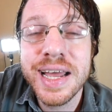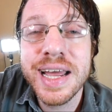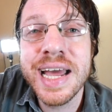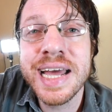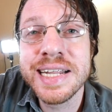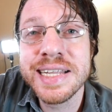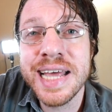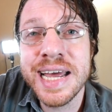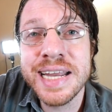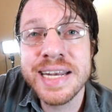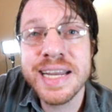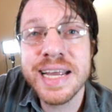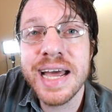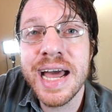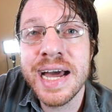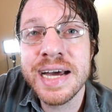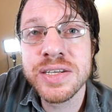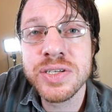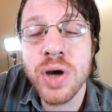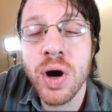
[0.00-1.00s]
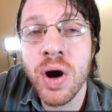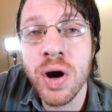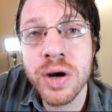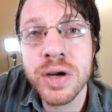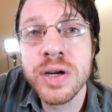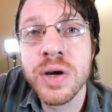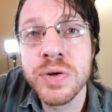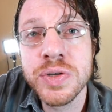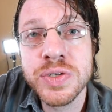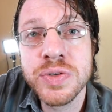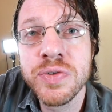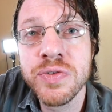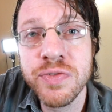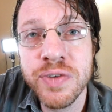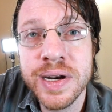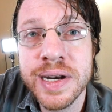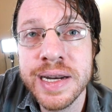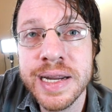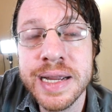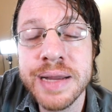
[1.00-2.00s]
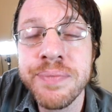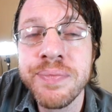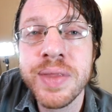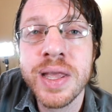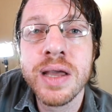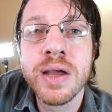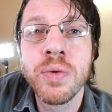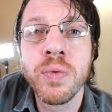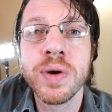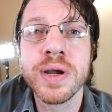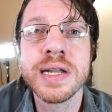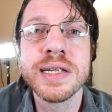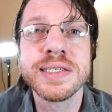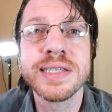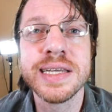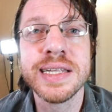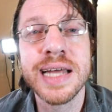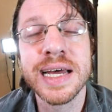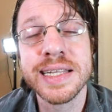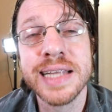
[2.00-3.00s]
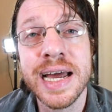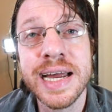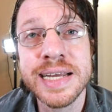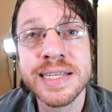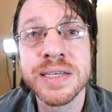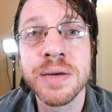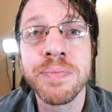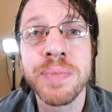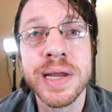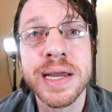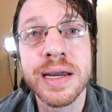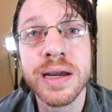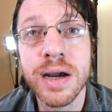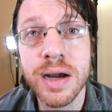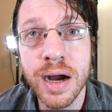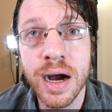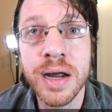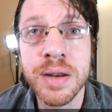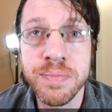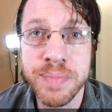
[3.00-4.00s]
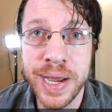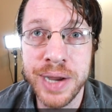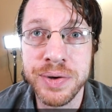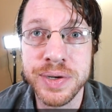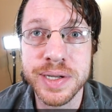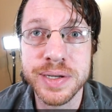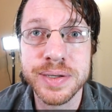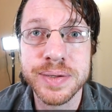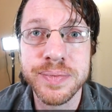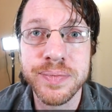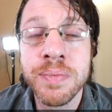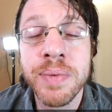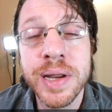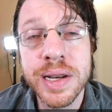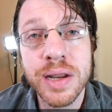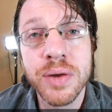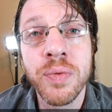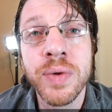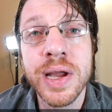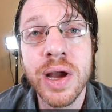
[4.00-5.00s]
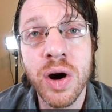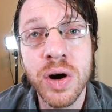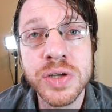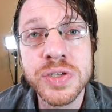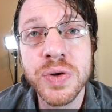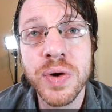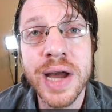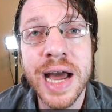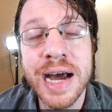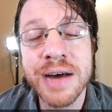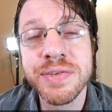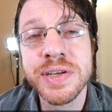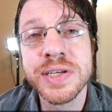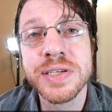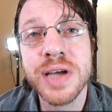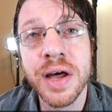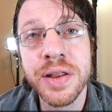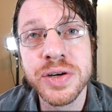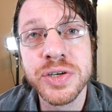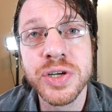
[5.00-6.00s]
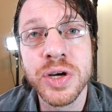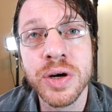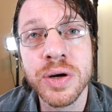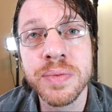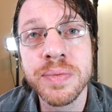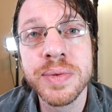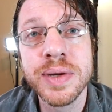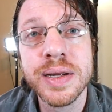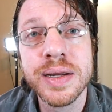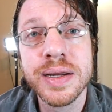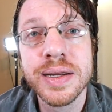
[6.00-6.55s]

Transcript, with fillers: And then as r goes to infinity, we're going to see that that ends up being unbounded. But we also have this other term